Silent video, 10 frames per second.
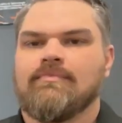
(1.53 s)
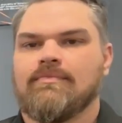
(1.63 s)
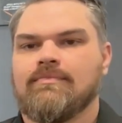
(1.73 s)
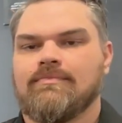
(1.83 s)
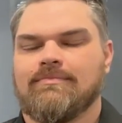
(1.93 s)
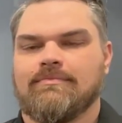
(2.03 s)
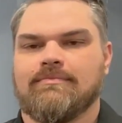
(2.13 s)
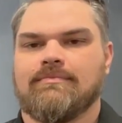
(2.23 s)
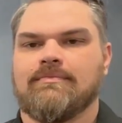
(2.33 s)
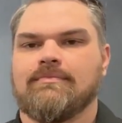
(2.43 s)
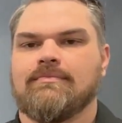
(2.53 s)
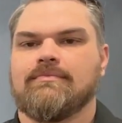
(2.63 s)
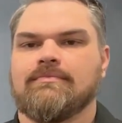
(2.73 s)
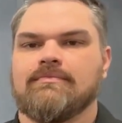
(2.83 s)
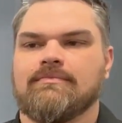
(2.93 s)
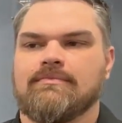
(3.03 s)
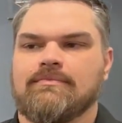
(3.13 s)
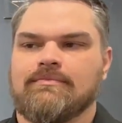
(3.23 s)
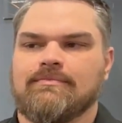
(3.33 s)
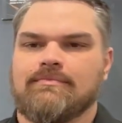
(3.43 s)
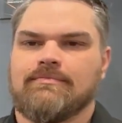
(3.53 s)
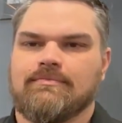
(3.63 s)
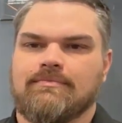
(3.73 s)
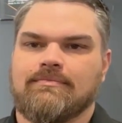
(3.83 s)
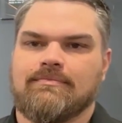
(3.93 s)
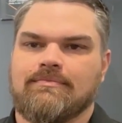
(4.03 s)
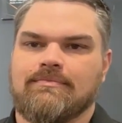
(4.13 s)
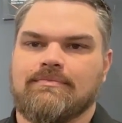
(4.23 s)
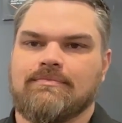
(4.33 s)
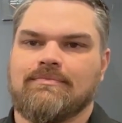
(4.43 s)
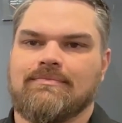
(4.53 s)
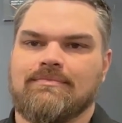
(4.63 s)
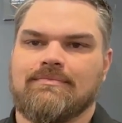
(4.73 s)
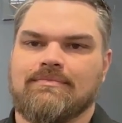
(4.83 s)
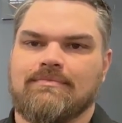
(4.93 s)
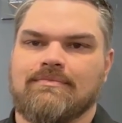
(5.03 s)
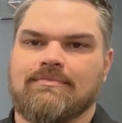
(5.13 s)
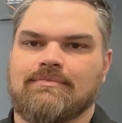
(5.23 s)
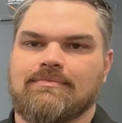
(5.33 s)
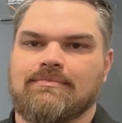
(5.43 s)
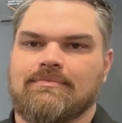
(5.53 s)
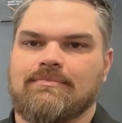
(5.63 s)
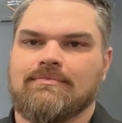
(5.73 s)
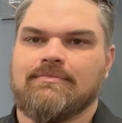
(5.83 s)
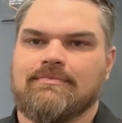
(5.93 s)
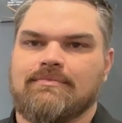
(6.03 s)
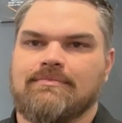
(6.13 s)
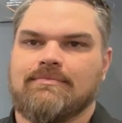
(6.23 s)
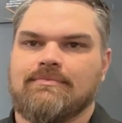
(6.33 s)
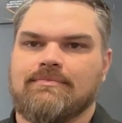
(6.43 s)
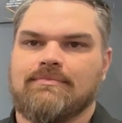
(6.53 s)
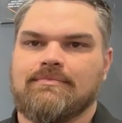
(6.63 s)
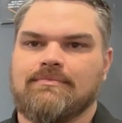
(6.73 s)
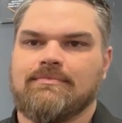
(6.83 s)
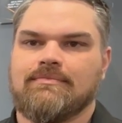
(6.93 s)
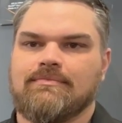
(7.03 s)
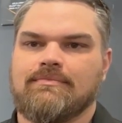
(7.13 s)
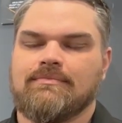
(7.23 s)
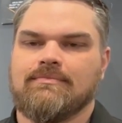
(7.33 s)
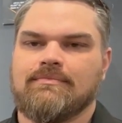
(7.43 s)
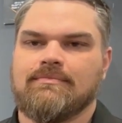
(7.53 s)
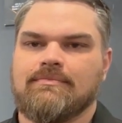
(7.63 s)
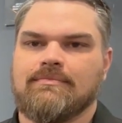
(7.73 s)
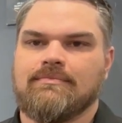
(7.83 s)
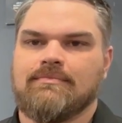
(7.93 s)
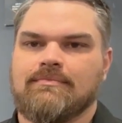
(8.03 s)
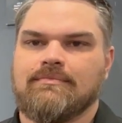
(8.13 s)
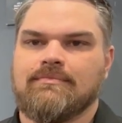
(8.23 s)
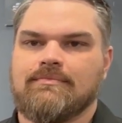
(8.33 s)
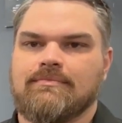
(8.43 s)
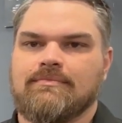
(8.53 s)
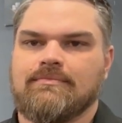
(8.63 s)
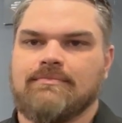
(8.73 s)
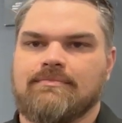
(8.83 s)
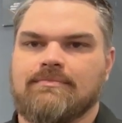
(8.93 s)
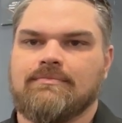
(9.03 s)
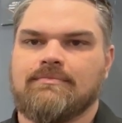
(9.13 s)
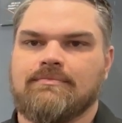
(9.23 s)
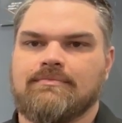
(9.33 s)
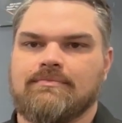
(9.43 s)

(silent)